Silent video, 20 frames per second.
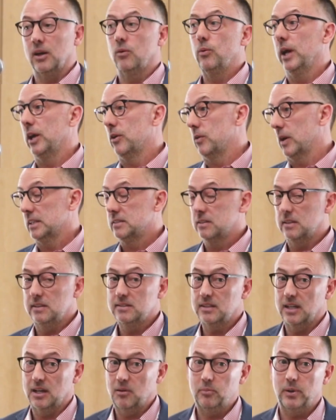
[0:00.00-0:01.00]
I think Wayne
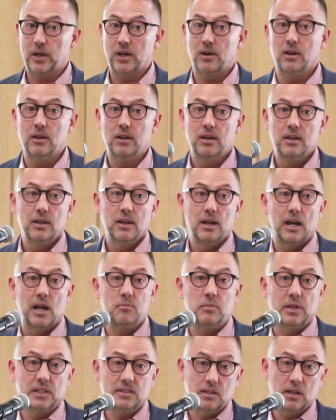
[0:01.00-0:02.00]
Gretzky said it better.
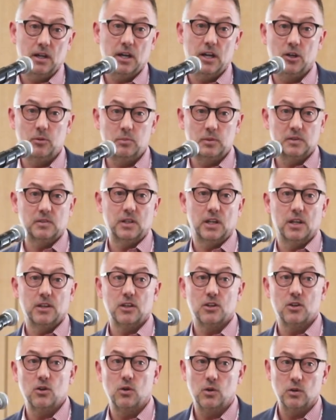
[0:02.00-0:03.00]
I miss
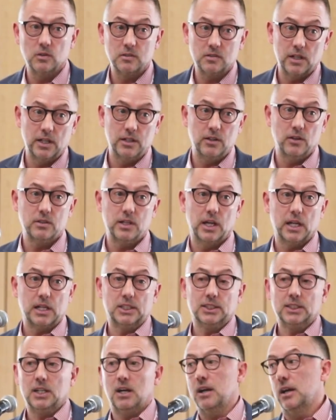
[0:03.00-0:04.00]
100% of the goals that I don't
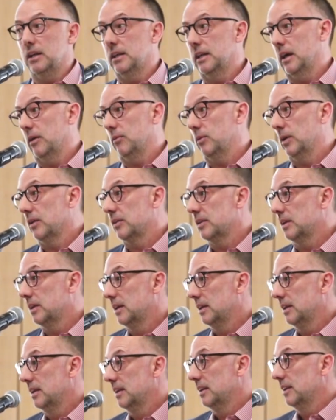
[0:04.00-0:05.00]
take a shot on that with.
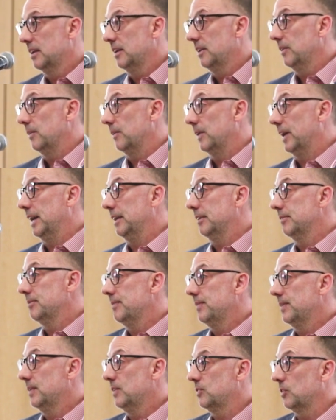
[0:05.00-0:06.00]

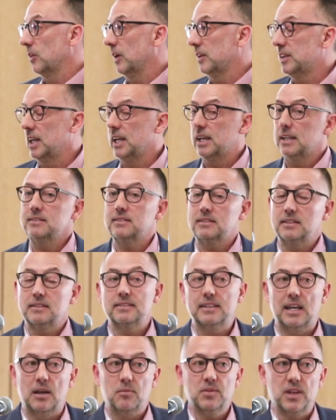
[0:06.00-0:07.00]
Right? So I think
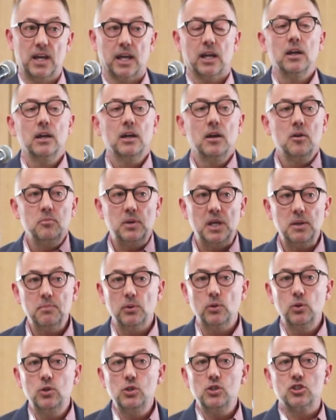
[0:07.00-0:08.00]
it's the same thing.
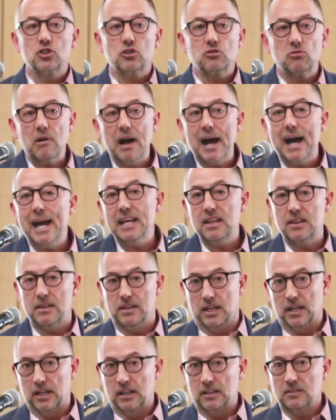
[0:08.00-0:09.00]
People who
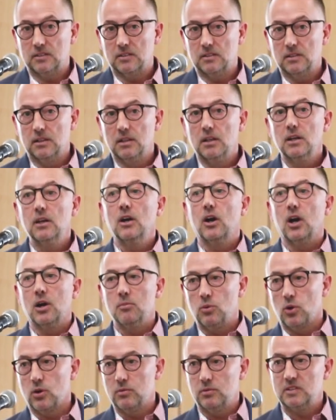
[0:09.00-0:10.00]
try things
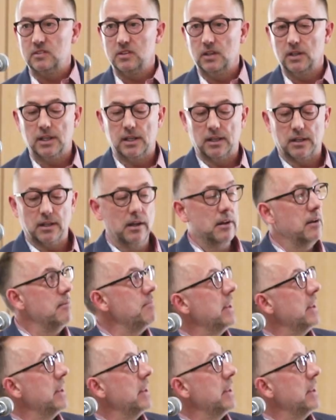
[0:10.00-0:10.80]
are more resilient.